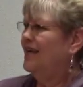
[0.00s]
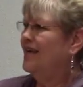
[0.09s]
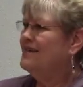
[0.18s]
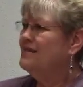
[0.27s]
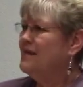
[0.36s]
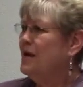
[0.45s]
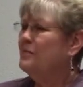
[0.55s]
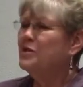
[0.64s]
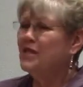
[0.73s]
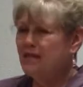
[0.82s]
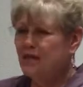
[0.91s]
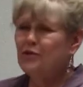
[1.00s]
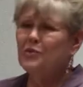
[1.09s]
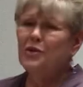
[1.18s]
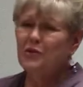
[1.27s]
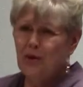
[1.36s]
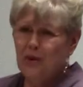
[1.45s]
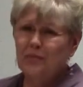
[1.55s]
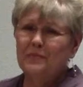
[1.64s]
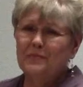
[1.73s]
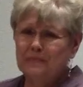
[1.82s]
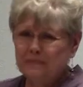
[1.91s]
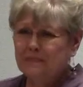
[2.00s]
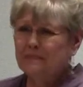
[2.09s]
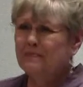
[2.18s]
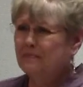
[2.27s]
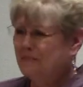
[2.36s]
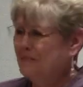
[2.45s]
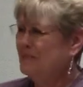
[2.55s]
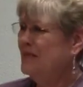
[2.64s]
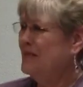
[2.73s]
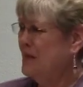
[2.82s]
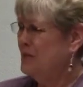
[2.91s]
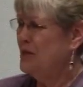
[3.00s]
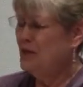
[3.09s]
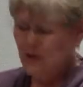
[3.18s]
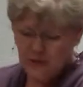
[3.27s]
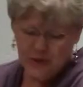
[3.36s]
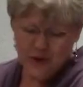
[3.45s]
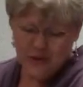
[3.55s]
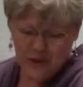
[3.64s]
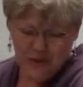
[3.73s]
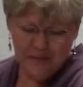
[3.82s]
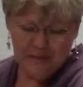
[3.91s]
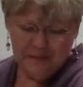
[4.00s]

it's time to teach what you know. It's time to teach what you know.